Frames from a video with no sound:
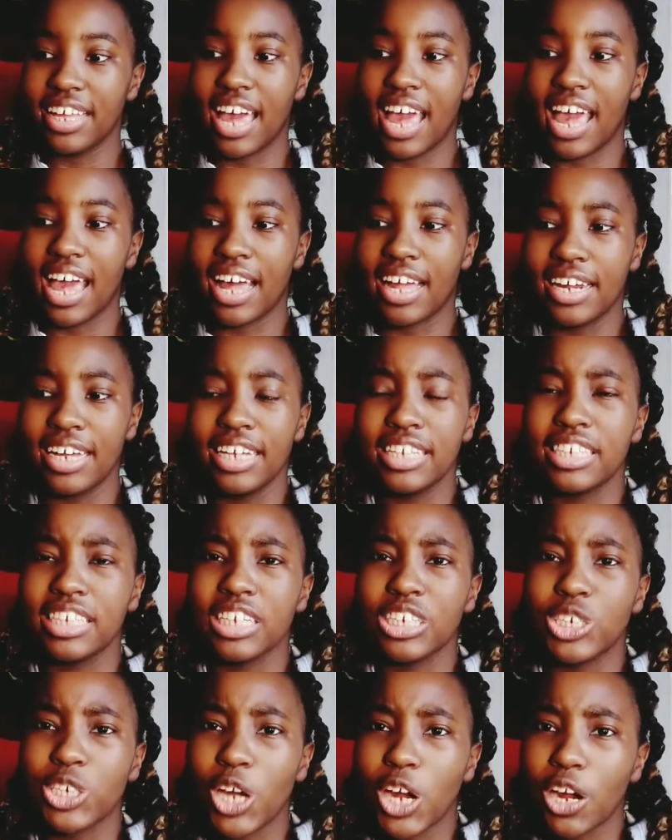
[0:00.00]
that it's
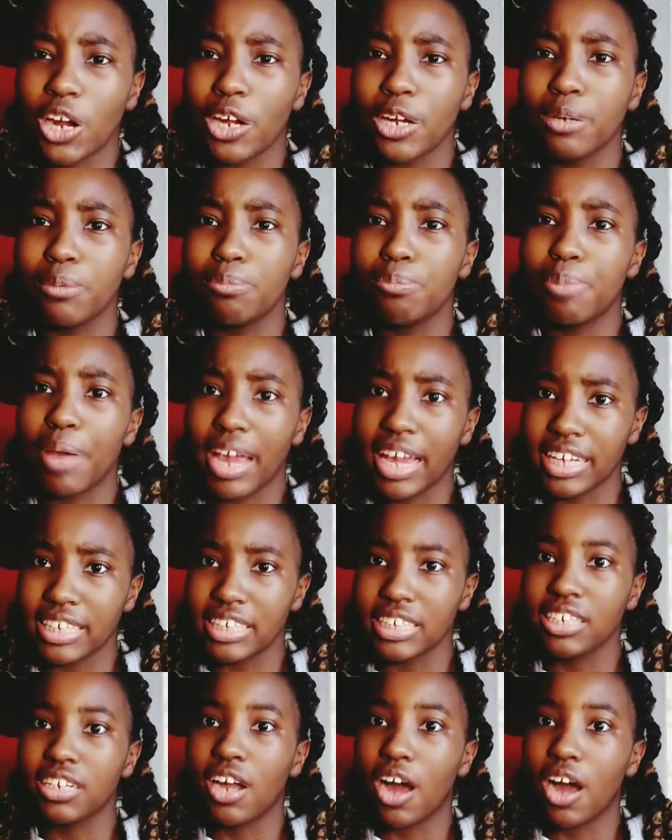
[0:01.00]
a turn-based